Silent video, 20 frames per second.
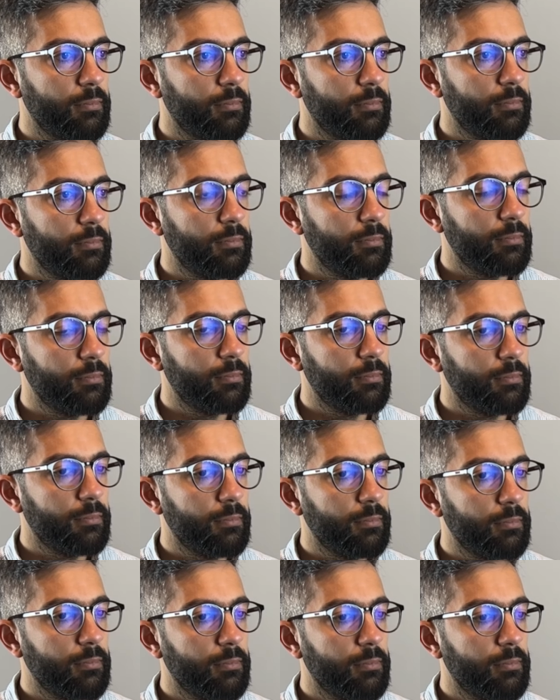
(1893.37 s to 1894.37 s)

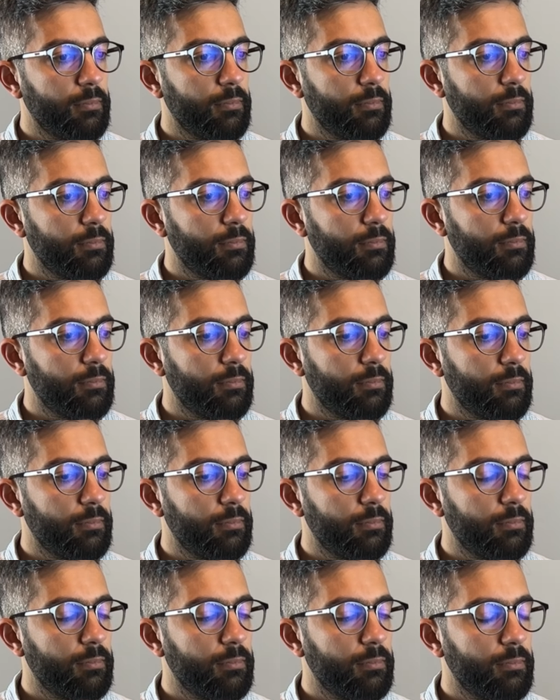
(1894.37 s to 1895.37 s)

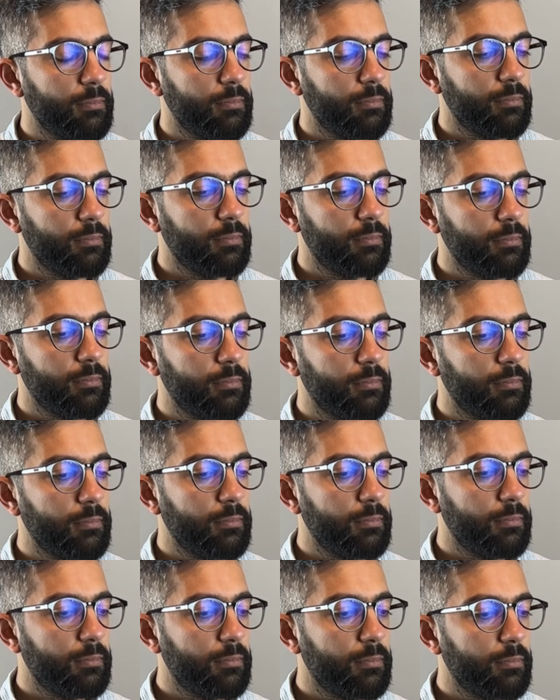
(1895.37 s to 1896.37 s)

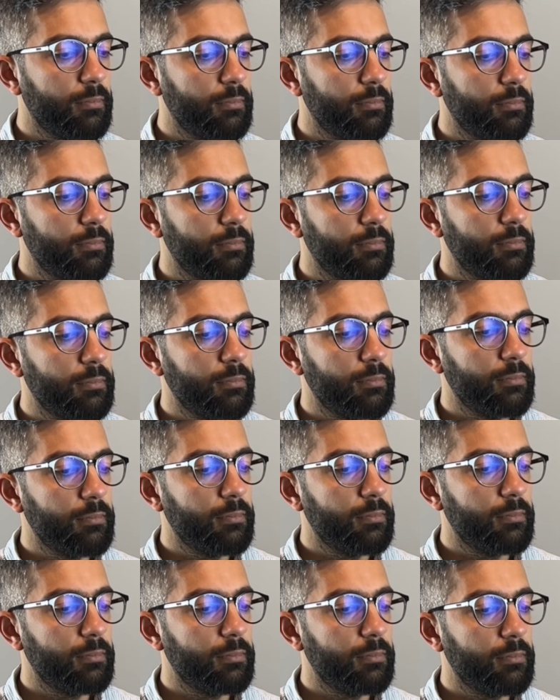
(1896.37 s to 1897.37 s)

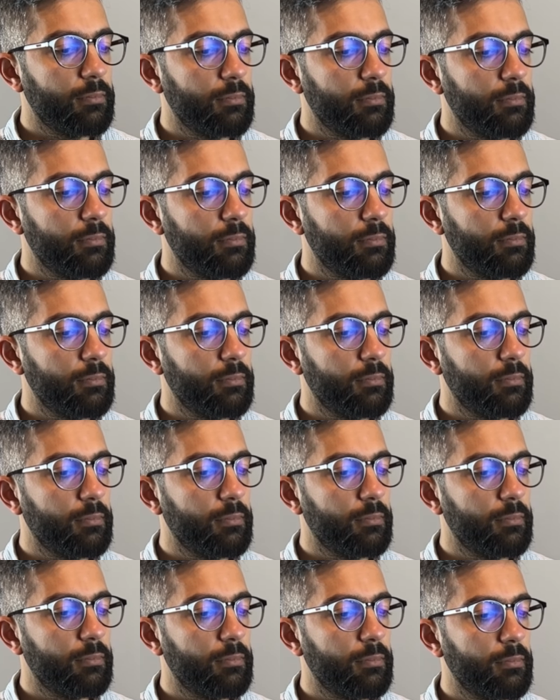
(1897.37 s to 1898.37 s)

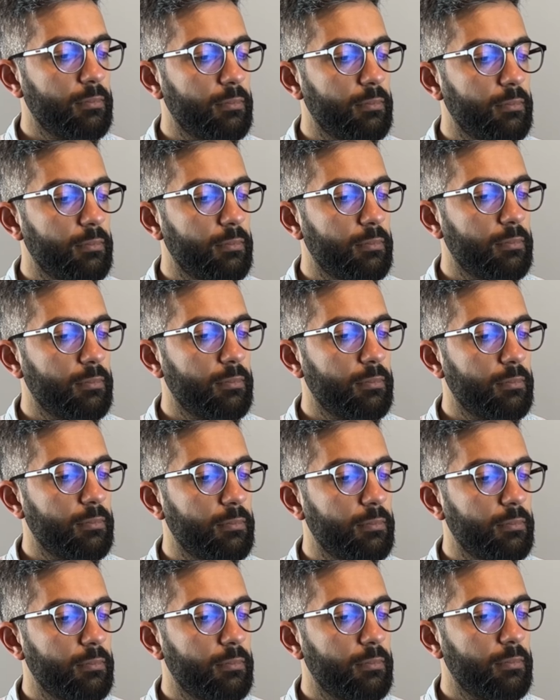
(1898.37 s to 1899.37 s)

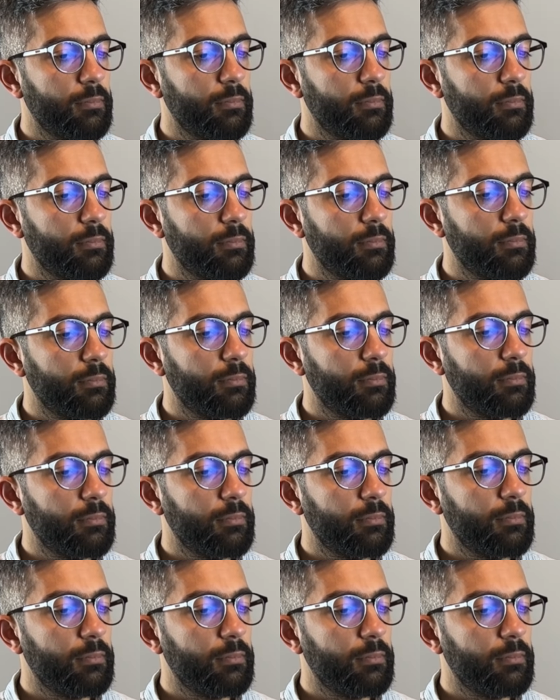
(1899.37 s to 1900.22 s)
[no speech]